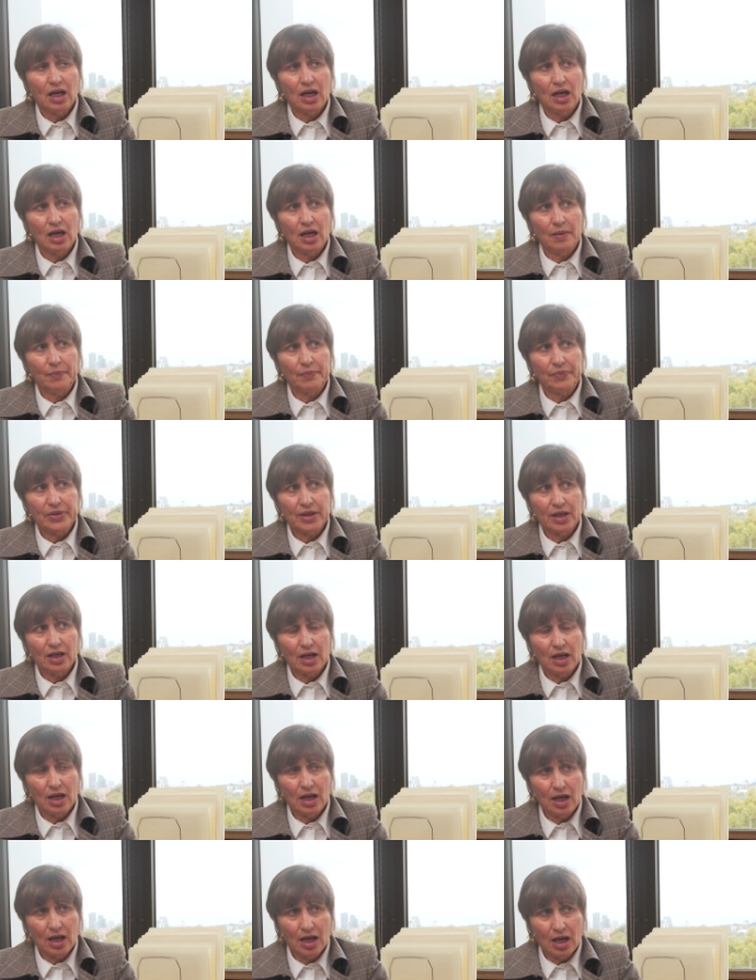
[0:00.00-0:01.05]

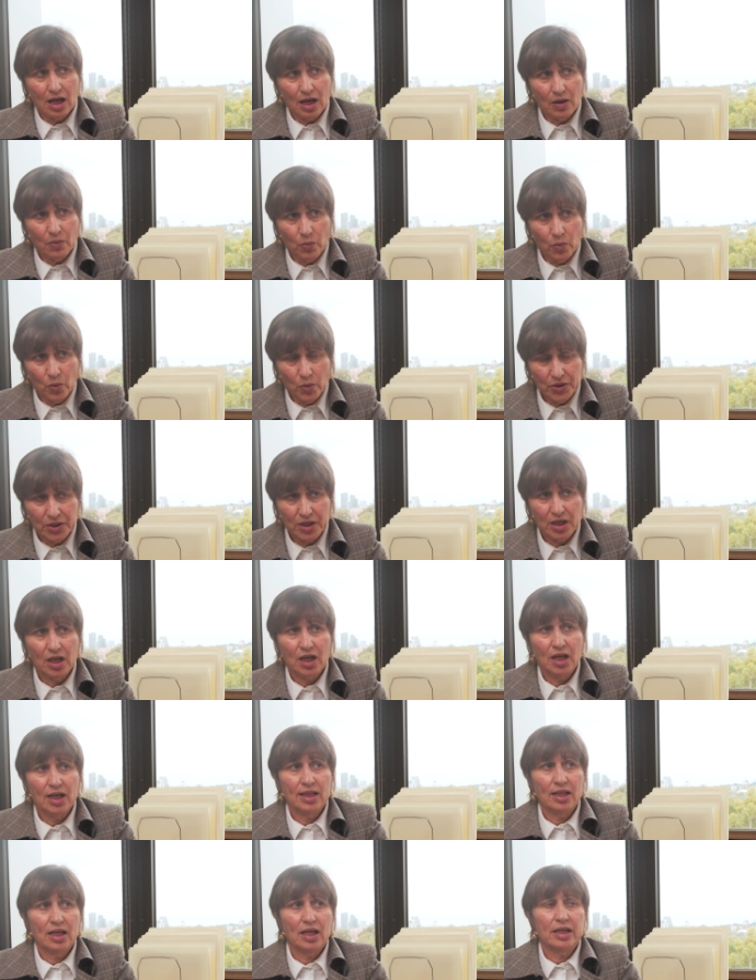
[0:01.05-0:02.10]
I would
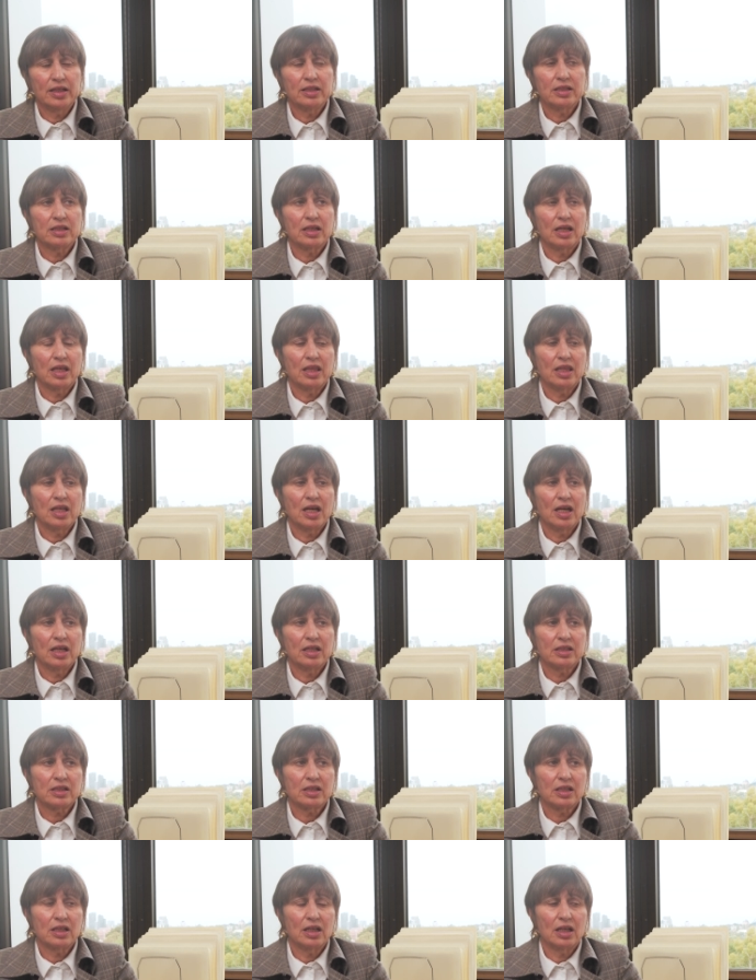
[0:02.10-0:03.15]
highlight
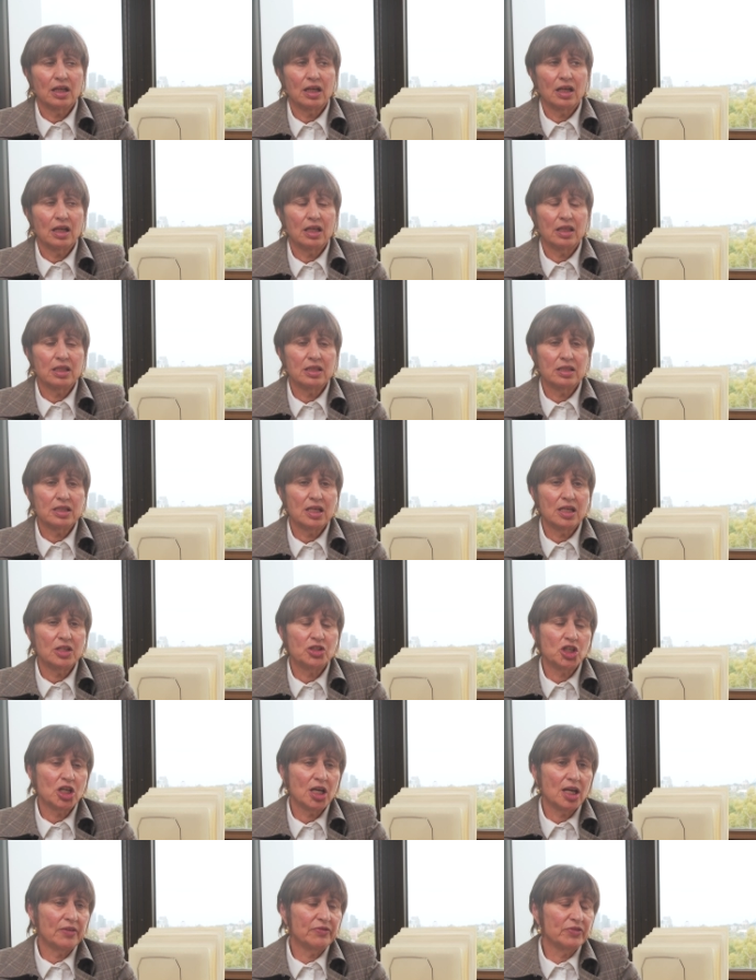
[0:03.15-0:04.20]
that the
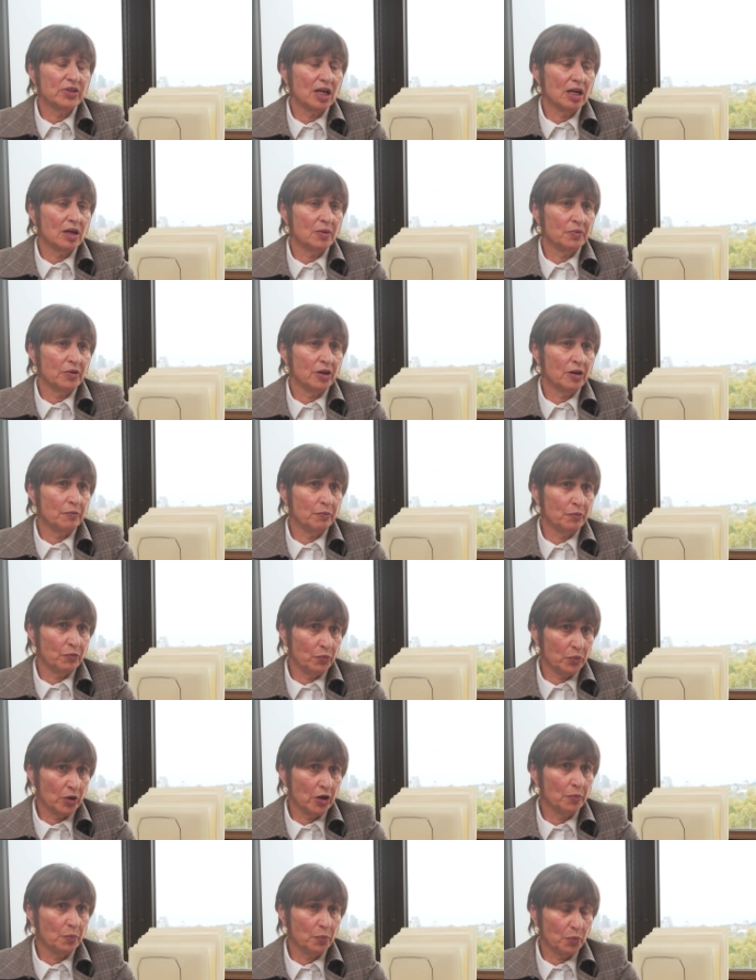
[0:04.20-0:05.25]
TGA have now
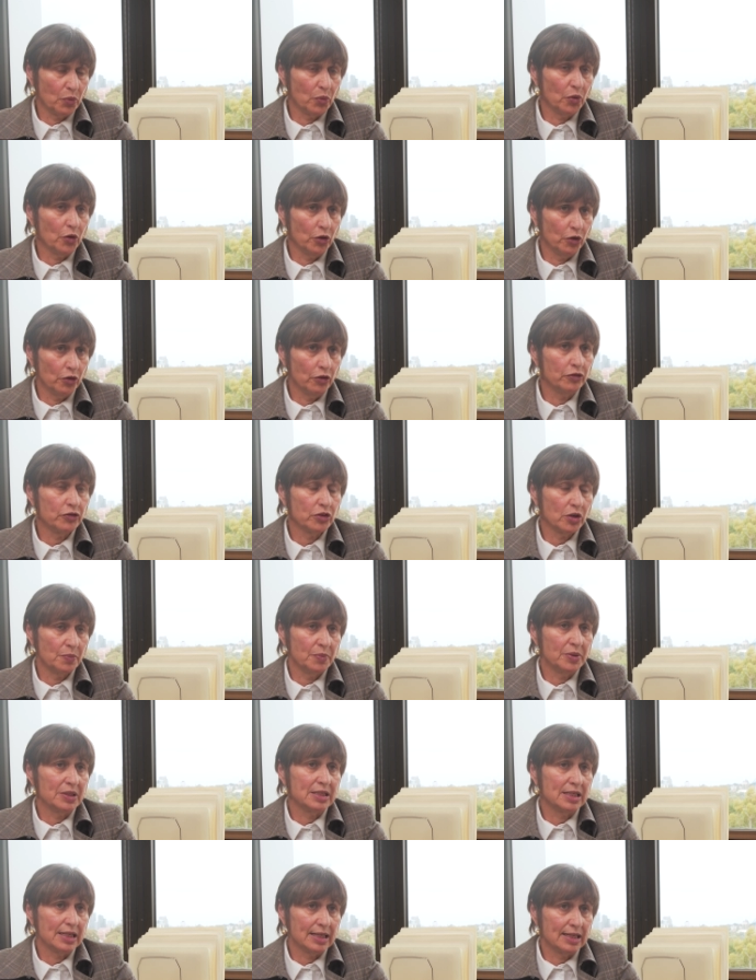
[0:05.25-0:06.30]
approved a
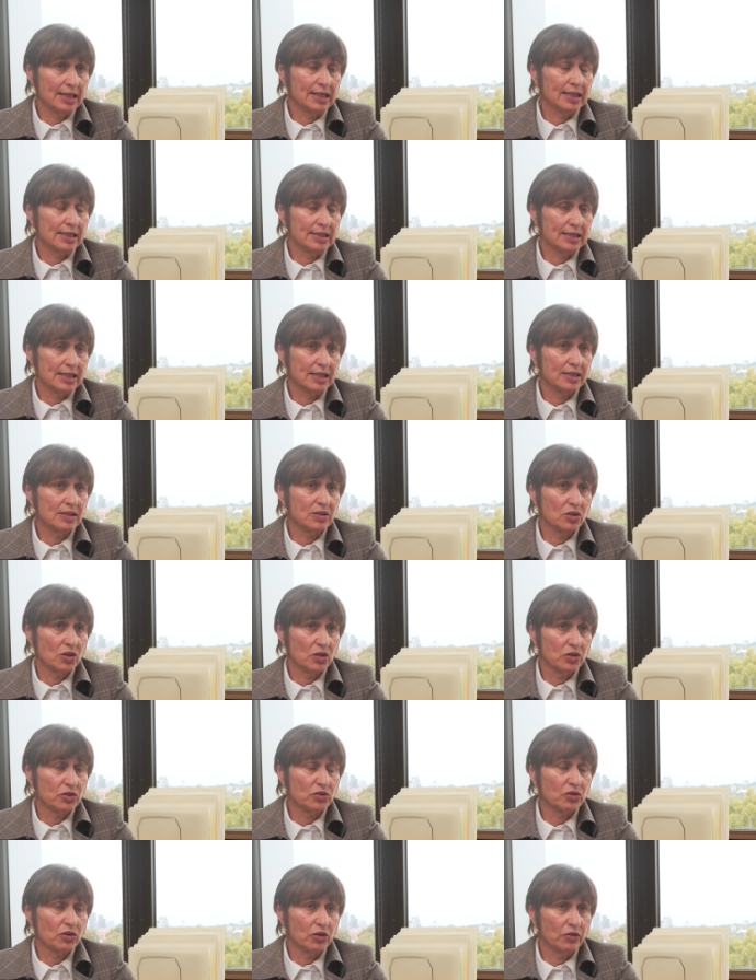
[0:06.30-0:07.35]
particular
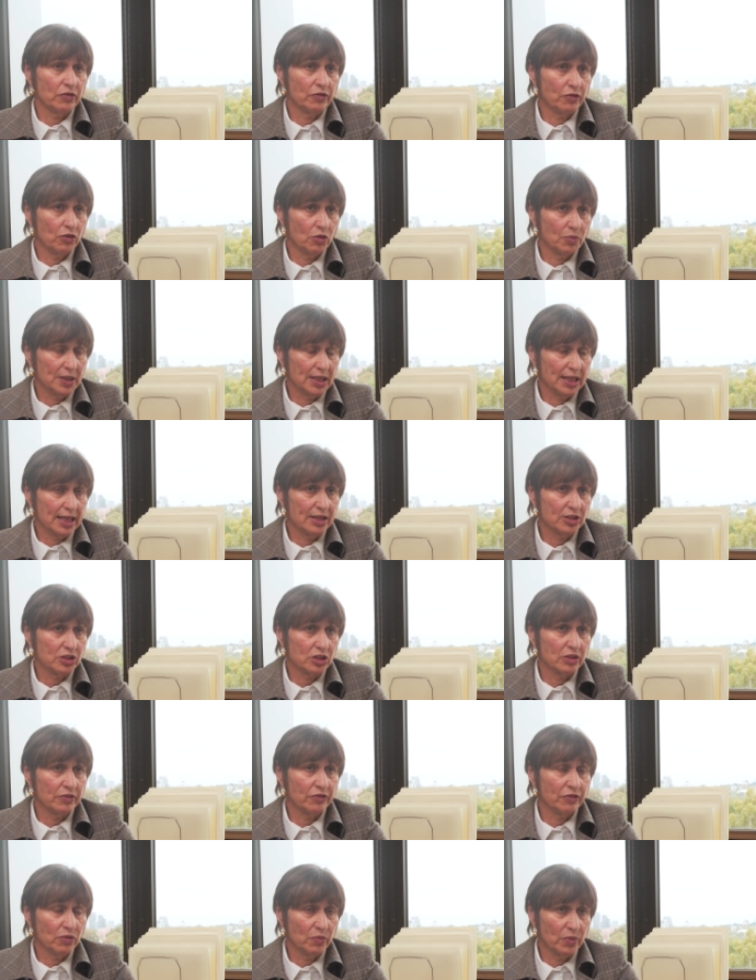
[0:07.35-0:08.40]
testosterone
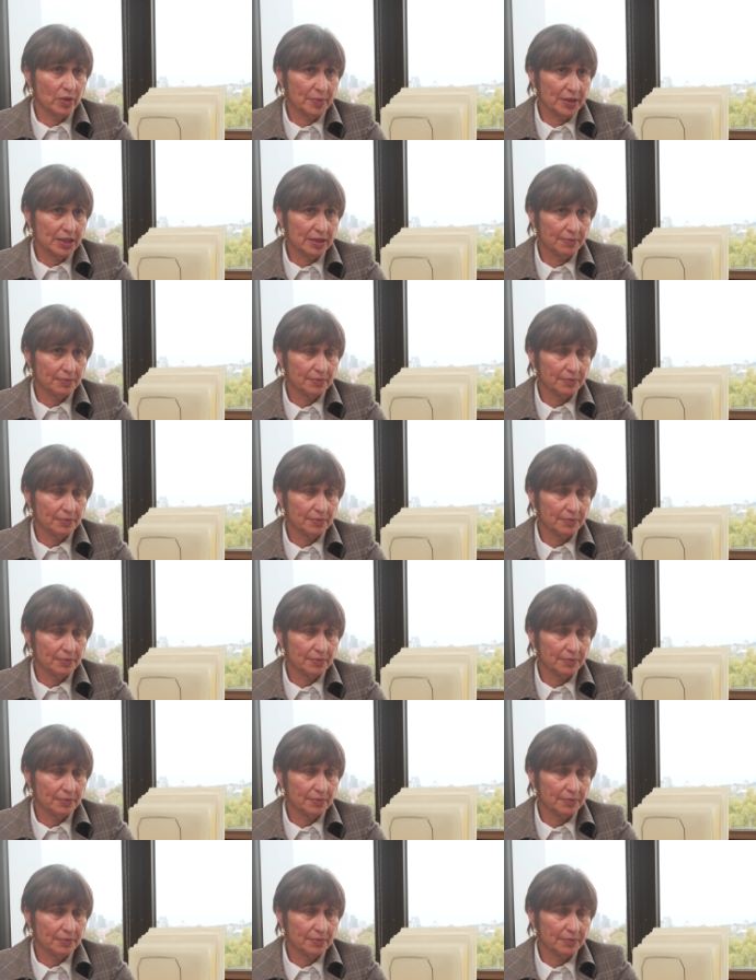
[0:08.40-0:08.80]
formulation for women,